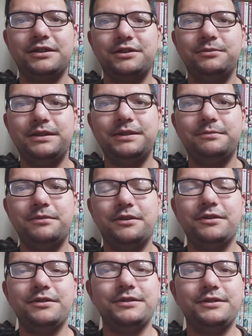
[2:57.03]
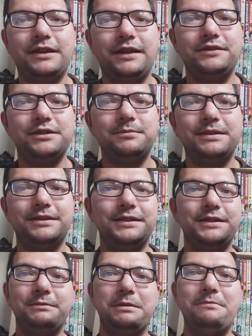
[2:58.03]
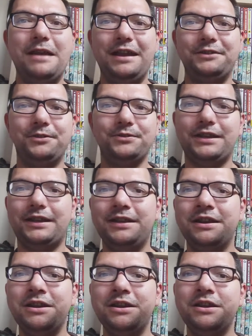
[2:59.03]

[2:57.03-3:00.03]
actually read it because I've just been sitting in my bed all day